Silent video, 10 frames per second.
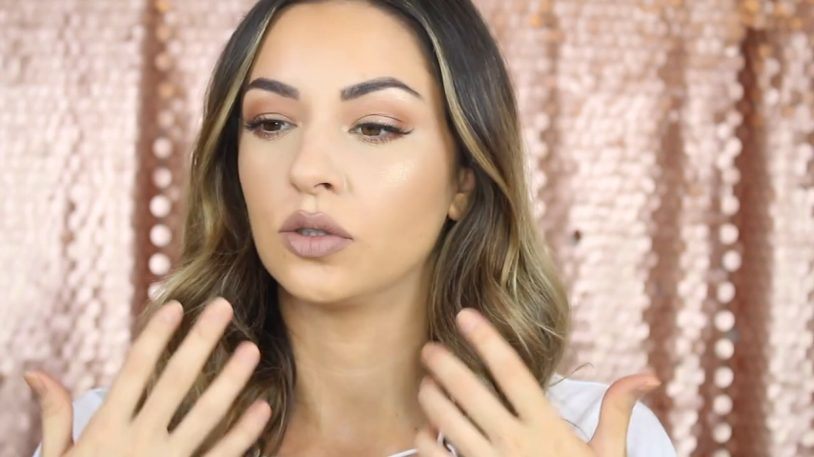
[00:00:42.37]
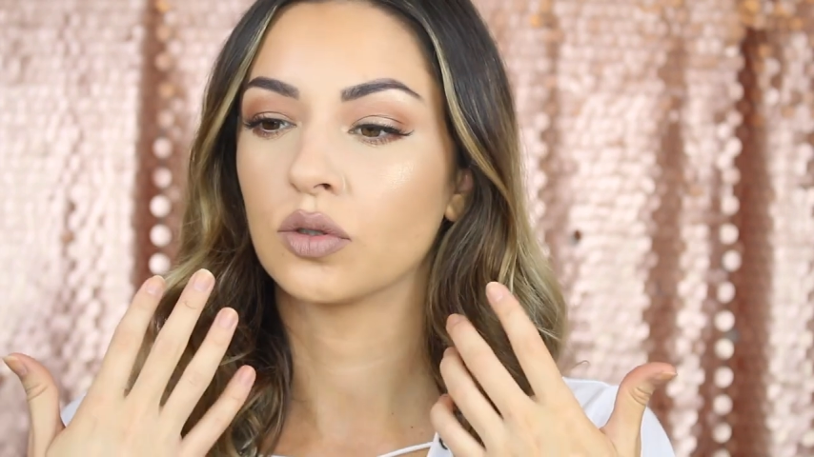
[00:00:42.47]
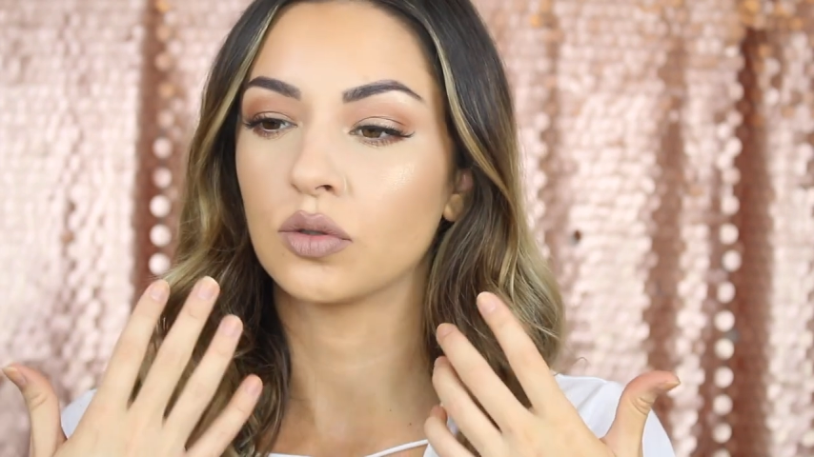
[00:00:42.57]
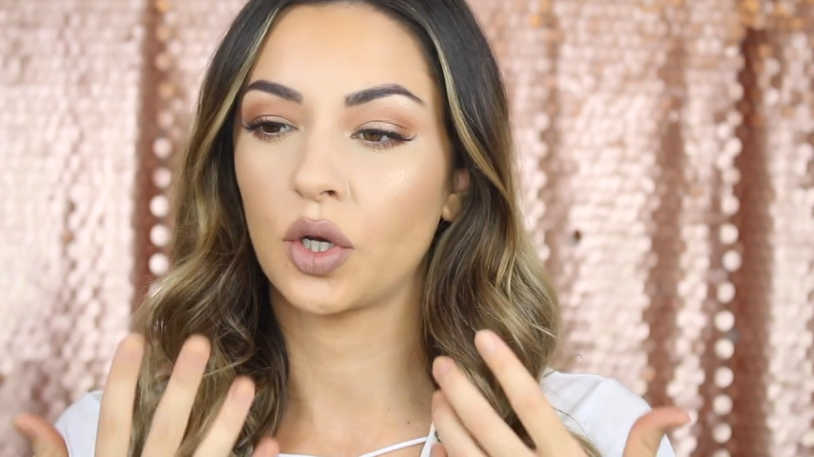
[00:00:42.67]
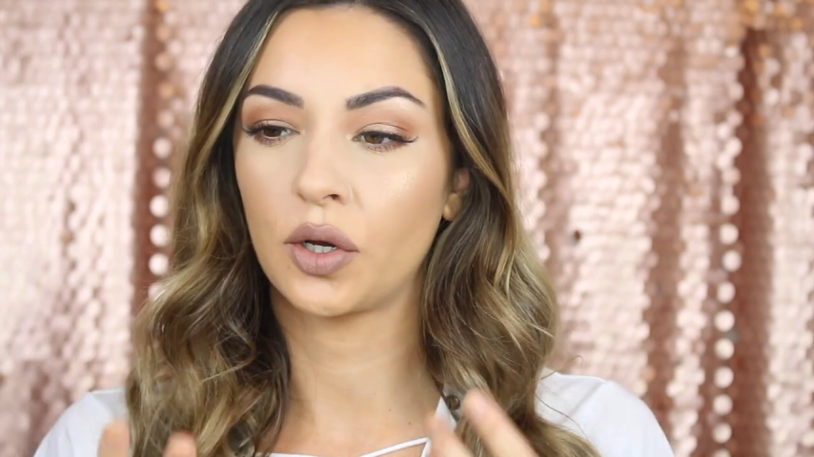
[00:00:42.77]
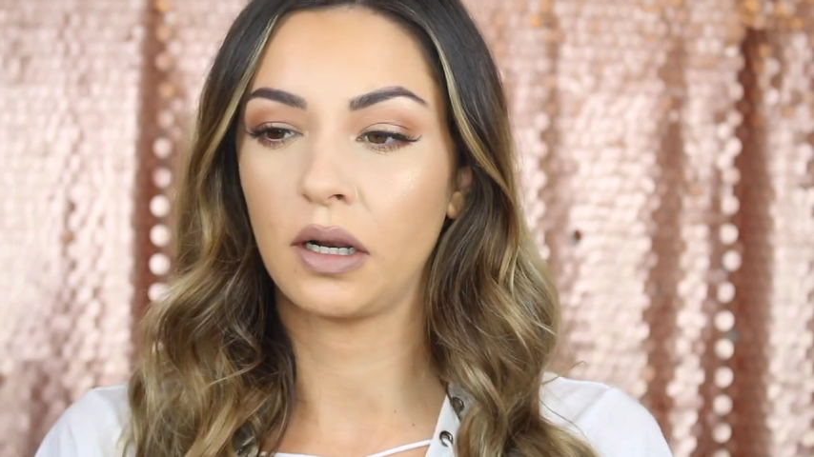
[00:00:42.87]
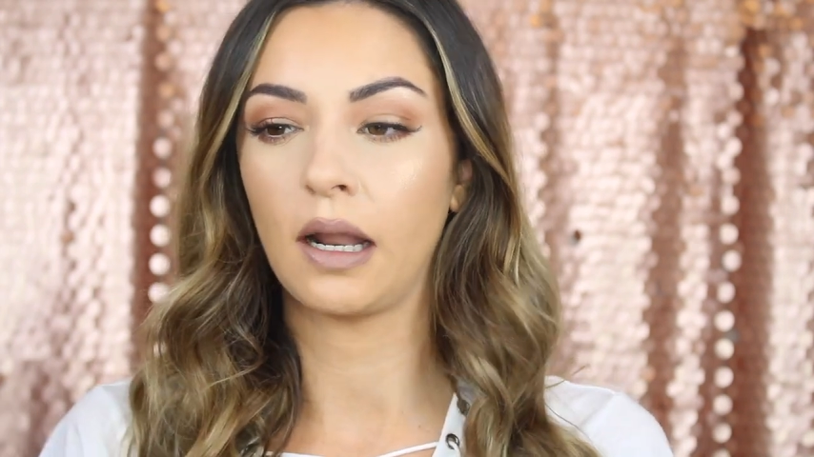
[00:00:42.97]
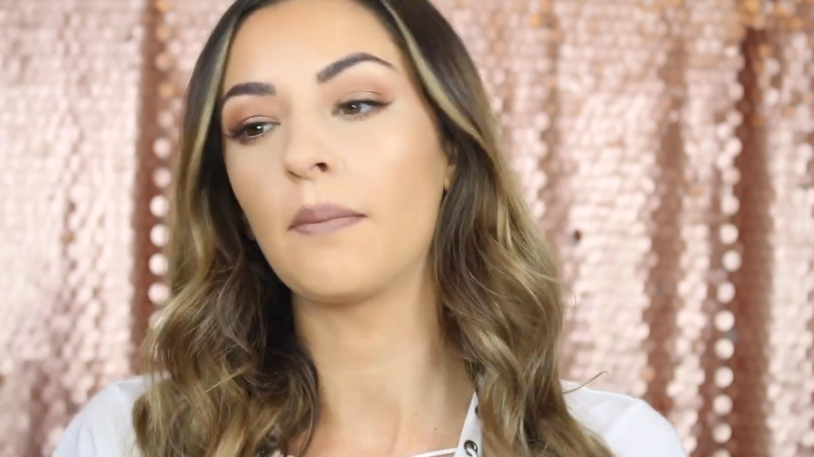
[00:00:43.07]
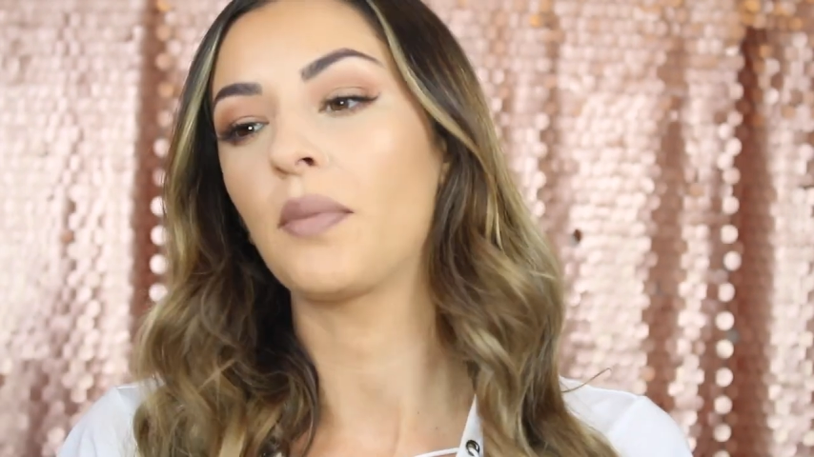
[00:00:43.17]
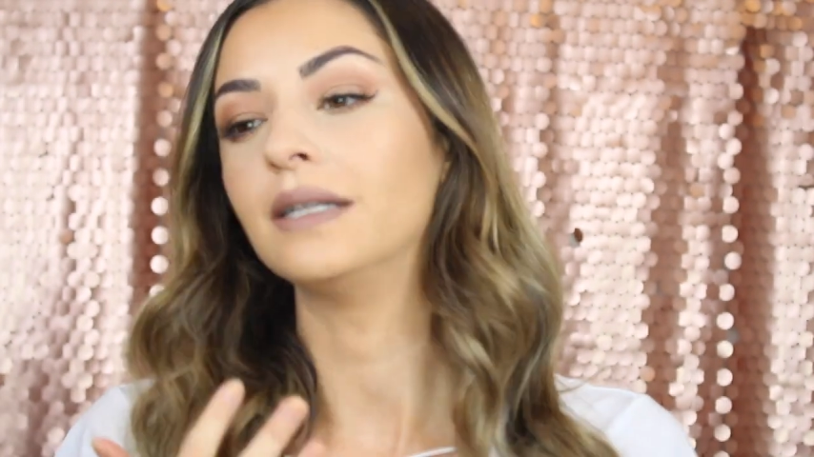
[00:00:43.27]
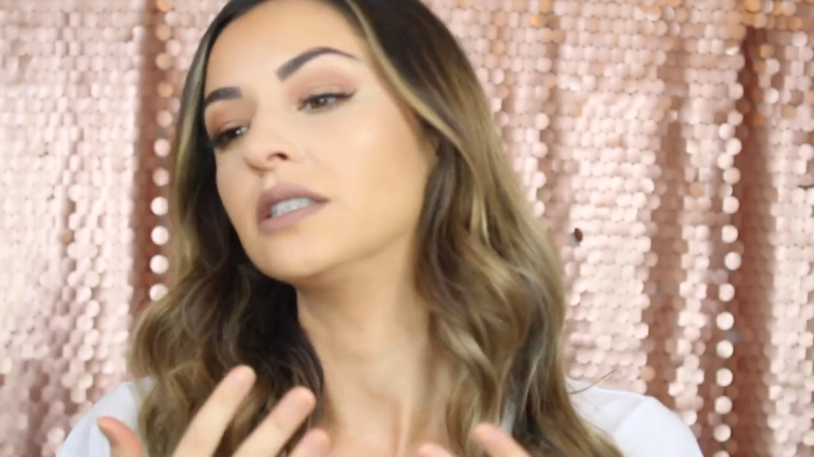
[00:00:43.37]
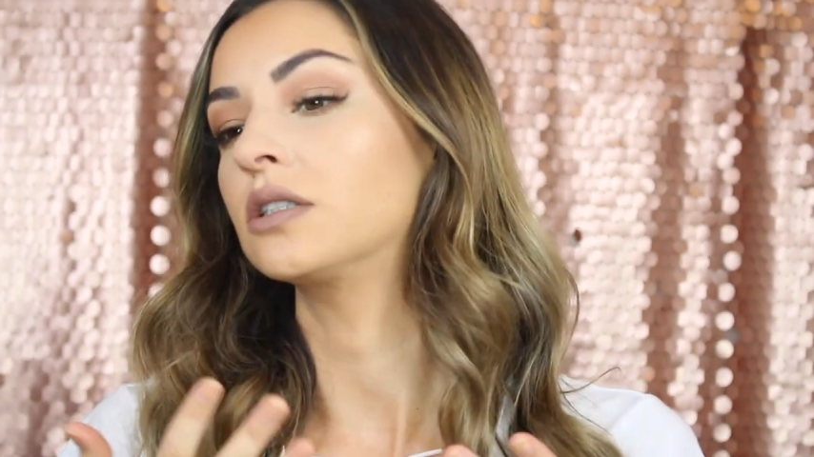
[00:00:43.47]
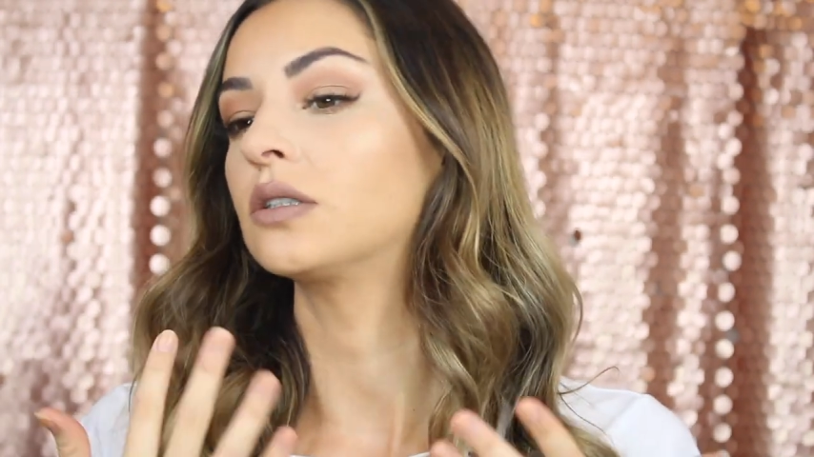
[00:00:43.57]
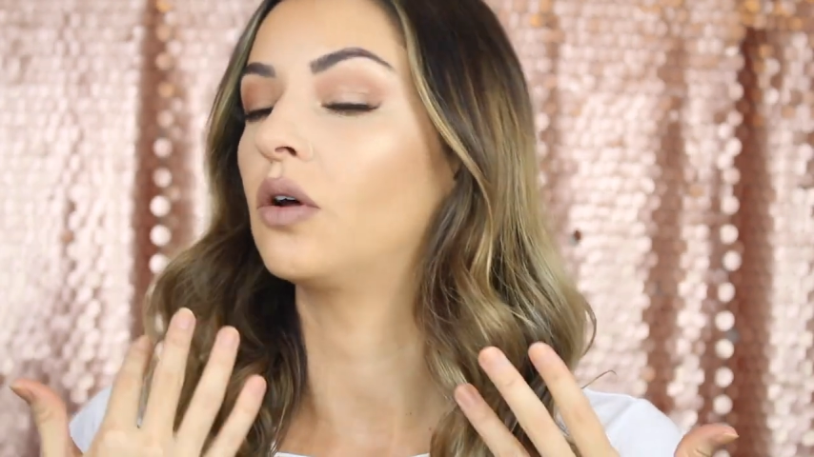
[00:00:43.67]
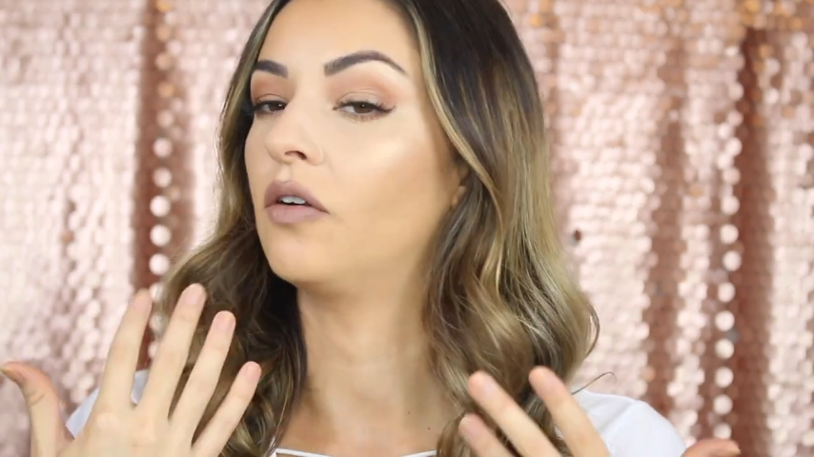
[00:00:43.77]
neutral tone lip, and
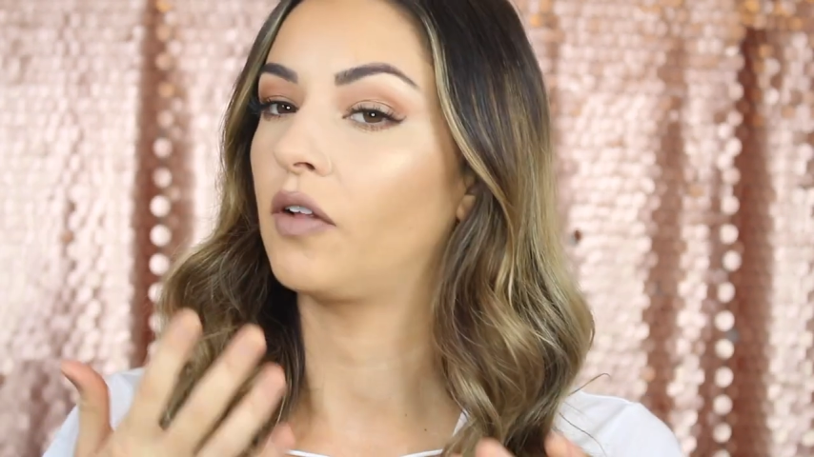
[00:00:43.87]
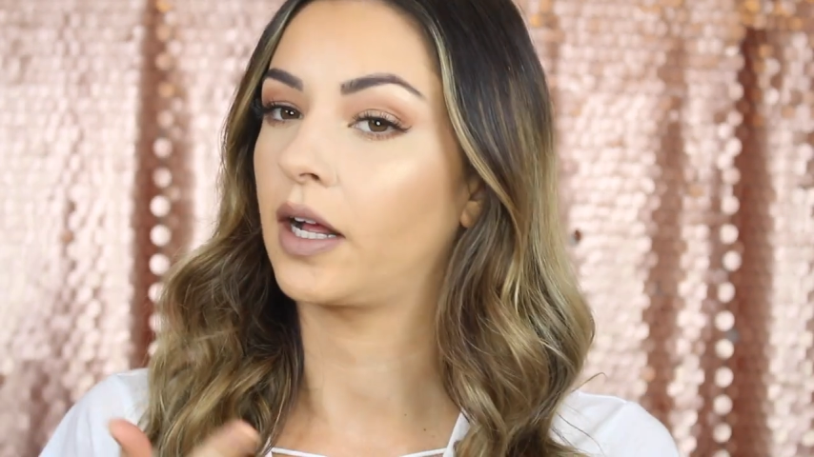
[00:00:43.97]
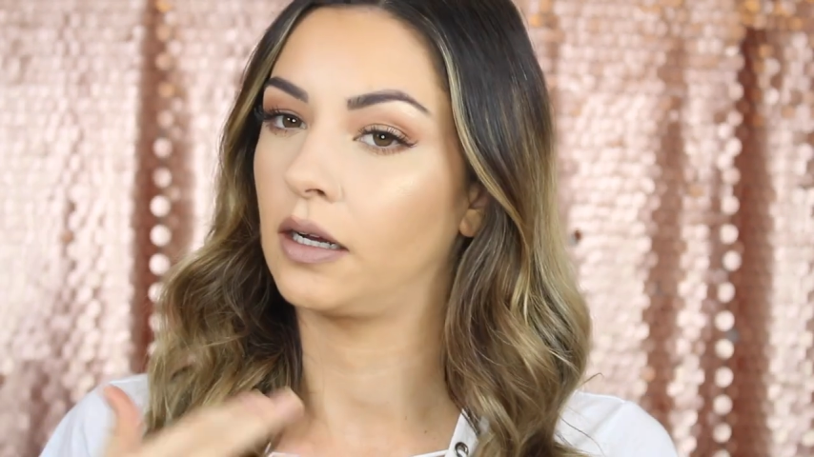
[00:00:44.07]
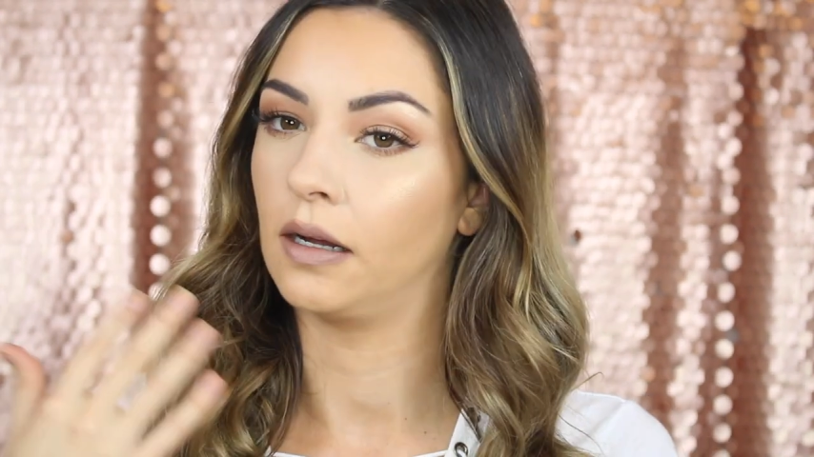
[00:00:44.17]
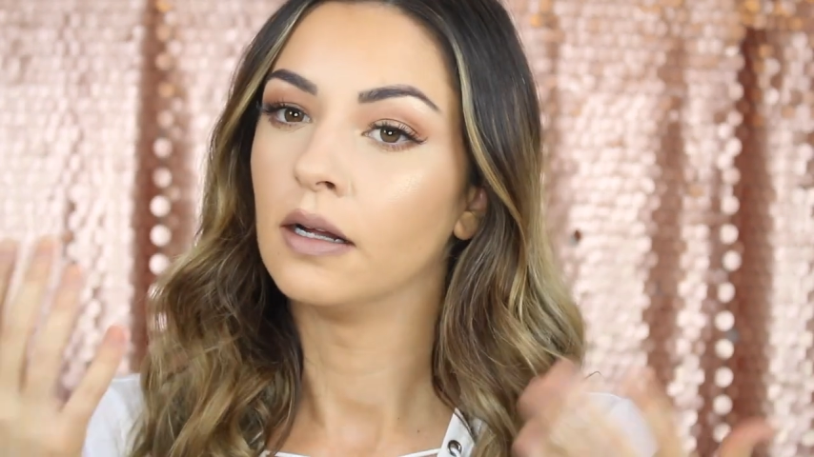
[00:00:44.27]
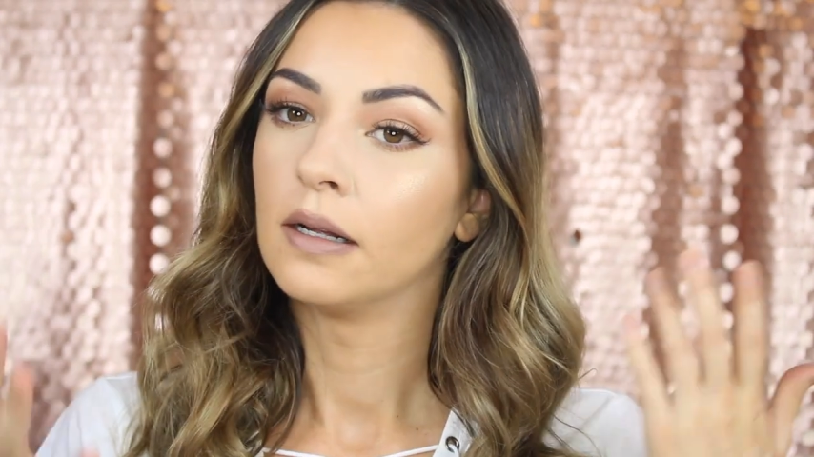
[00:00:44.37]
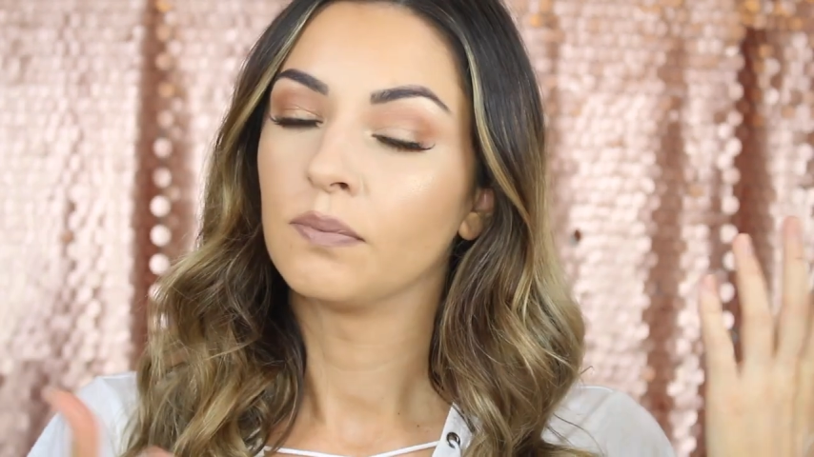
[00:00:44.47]
just sort of like a